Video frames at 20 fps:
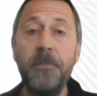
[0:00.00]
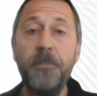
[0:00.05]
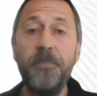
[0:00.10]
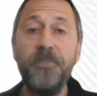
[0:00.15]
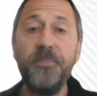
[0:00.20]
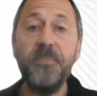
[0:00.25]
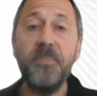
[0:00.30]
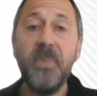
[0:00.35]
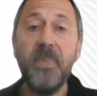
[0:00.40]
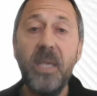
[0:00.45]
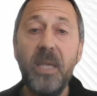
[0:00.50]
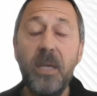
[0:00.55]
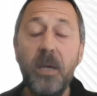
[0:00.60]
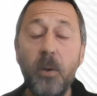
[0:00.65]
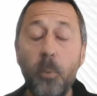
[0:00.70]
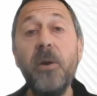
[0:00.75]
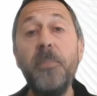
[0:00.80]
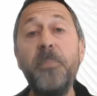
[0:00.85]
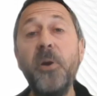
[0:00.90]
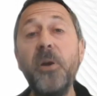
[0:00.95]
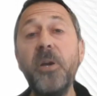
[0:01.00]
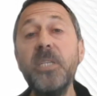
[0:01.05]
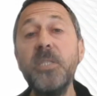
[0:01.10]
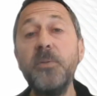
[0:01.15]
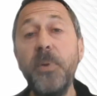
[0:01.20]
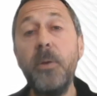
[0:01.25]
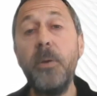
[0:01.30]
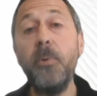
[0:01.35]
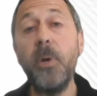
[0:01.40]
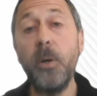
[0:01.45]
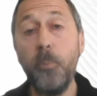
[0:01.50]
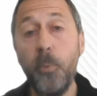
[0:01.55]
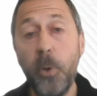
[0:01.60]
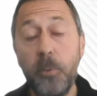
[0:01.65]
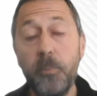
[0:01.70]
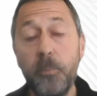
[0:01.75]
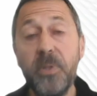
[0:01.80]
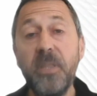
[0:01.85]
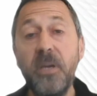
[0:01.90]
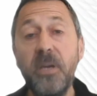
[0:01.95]
them. Here at Perkinz, we want to
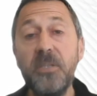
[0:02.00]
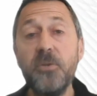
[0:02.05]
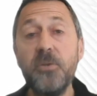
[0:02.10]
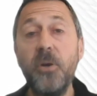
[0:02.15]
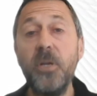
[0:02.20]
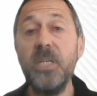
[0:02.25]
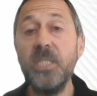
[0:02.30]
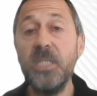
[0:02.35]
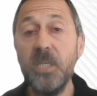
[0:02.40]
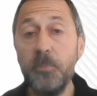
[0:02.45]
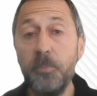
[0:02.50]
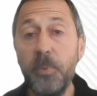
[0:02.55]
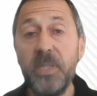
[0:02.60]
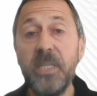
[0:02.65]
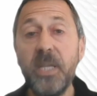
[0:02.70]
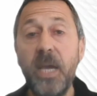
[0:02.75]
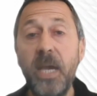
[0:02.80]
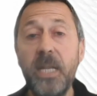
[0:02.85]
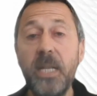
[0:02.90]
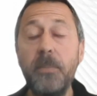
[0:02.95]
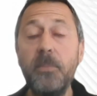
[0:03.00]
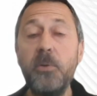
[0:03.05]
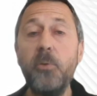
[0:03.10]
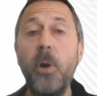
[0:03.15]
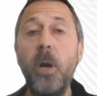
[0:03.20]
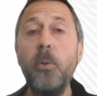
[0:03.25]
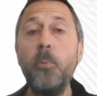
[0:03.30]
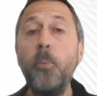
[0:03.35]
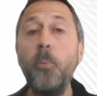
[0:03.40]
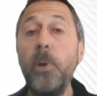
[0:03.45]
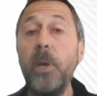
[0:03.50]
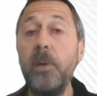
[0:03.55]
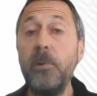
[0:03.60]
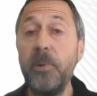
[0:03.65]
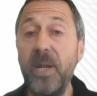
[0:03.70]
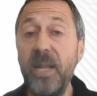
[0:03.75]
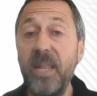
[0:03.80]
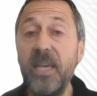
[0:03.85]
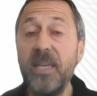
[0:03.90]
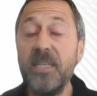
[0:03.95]
work with those scientists, and with AWI,
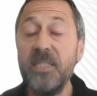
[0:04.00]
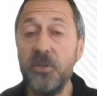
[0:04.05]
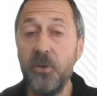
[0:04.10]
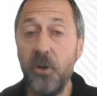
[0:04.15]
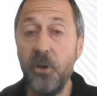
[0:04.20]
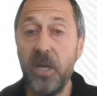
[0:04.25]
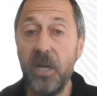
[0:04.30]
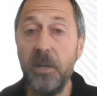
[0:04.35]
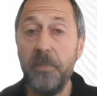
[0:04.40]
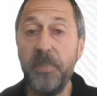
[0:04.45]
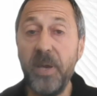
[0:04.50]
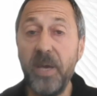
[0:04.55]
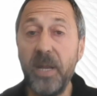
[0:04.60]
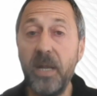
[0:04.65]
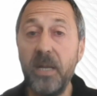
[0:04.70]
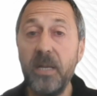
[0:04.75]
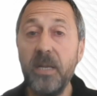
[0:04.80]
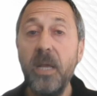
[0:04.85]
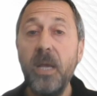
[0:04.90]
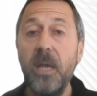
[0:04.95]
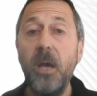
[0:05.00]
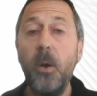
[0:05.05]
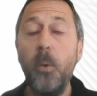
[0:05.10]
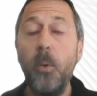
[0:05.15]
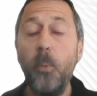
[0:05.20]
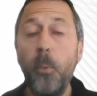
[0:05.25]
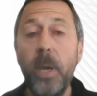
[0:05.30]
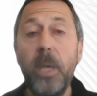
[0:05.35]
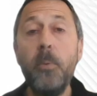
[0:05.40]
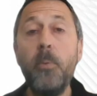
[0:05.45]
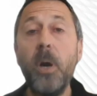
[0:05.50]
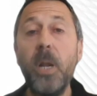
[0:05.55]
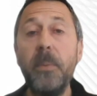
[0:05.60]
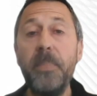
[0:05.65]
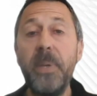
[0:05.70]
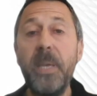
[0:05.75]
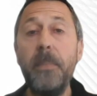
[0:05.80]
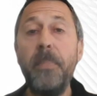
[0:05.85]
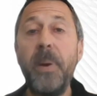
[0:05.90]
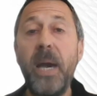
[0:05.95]
we're really excited about it. We want
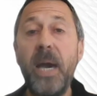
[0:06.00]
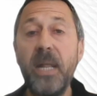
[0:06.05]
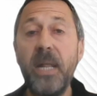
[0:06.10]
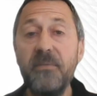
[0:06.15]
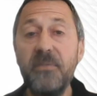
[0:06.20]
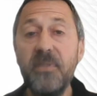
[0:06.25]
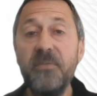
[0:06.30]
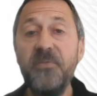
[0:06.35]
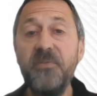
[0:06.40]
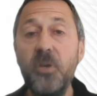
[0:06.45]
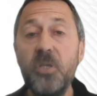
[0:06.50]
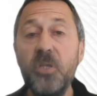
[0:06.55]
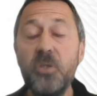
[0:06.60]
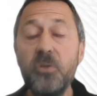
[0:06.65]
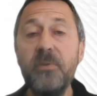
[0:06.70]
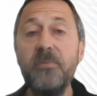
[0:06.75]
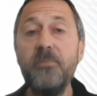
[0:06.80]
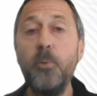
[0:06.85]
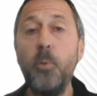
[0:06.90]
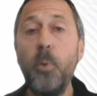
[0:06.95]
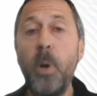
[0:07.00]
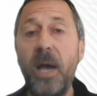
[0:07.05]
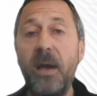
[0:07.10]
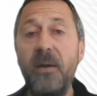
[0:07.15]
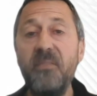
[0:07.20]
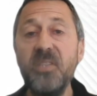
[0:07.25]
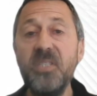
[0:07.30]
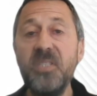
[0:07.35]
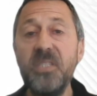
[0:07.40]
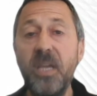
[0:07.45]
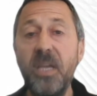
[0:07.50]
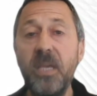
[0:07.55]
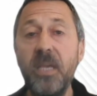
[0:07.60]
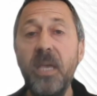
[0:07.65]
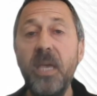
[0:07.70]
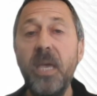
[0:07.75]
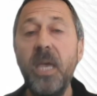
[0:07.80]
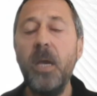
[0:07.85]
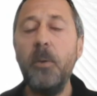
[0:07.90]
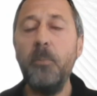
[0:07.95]
to be a part of the future of wool
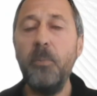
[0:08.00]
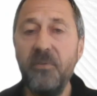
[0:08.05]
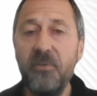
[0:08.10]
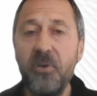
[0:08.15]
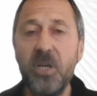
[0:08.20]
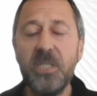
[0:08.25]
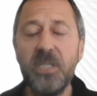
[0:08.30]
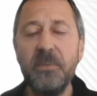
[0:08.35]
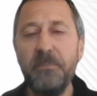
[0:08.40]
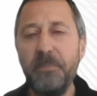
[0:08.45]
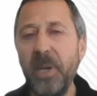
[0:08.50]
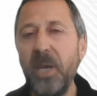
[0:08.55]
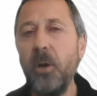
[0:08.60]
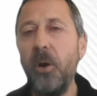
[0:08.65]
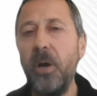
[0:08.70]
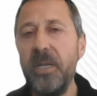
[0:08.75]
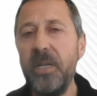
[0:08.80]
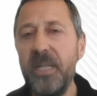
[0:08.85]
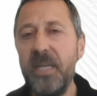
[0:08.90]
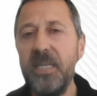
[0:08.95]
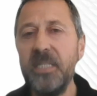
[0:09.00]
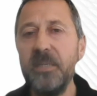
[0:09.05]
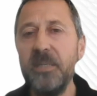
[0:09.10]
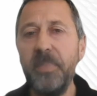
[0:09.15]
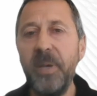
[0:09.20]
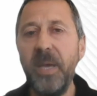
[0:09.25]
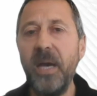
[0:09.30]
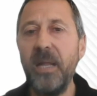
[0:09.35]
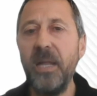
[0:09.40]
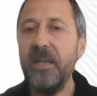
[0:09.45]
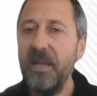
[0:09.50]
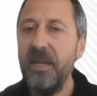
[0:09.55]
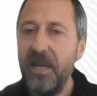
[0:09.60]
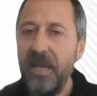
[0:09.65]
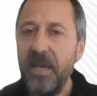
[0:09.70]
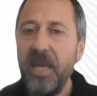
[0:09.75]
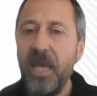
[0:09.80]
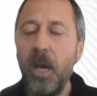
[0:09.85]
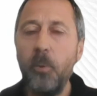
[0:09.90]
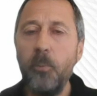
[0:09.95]
harvesting, and we've got some big ideas about
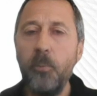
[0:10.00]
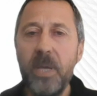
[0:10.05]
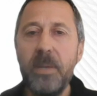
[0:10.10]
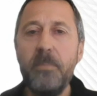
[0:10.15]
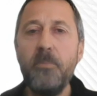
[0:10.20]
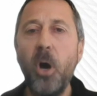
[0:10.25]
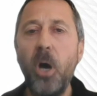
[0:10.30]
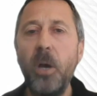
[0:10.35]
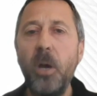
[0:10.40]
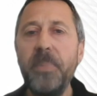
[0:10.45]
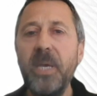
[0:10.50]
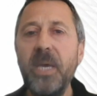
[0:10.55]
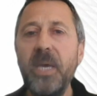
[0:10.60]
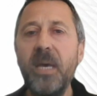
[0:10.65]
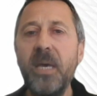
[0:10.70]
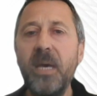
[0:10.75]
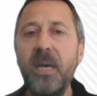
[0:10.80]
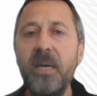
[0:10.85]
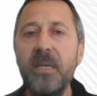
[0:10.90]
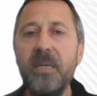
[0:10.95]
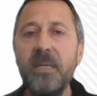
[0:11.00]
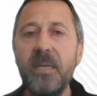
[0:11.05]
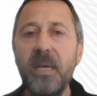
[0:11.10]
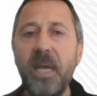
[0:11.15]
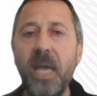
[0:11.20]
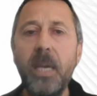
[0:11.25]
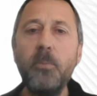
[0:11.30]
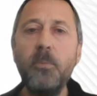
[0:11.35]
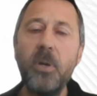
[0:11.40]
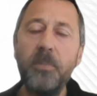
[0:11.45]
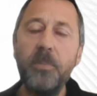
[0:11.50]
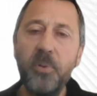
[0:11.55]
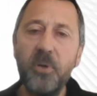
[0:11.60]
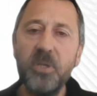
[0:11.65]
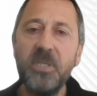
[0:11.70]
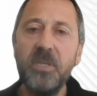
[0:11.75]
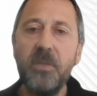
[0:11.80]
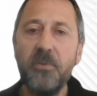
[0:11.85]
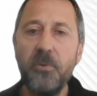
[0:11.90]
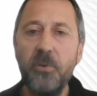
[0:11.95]
how we might be able to
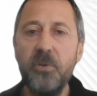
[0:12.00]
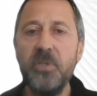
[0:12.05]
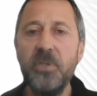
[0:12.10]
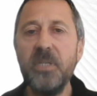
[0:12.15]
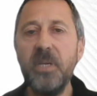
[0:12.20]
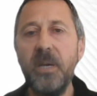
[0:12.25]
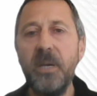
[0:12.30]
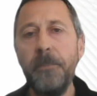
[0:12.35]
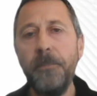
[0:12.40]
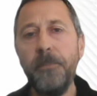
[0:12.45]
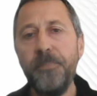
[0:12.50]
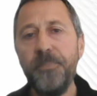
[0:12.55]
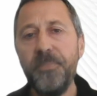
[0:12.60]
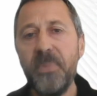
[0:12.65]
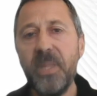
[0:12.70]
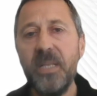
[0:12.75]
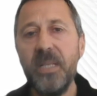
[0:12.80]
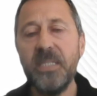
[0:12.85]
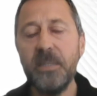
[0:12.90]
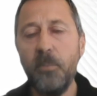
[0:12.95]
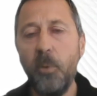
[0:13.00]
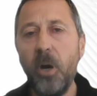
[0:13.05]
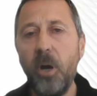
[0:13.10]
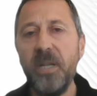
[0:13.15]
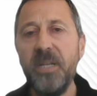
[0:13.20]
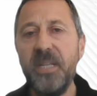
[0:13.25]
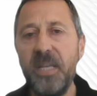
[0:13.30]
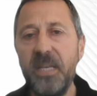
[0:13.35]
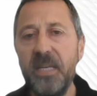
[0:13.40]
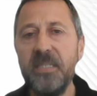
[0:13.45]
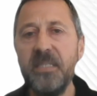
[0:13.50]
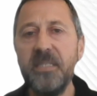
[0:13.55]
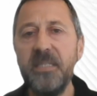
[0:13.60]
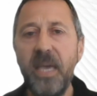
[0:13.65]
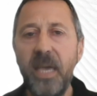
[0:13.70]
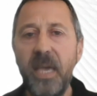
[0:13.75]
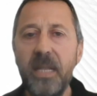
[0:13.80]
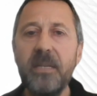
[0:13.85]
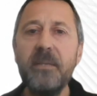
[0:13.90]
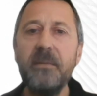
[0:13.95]
put through some ideas
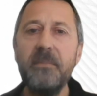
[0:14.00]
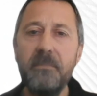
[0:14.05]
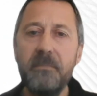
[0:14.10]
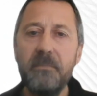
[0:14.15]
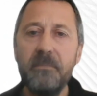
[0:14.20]
that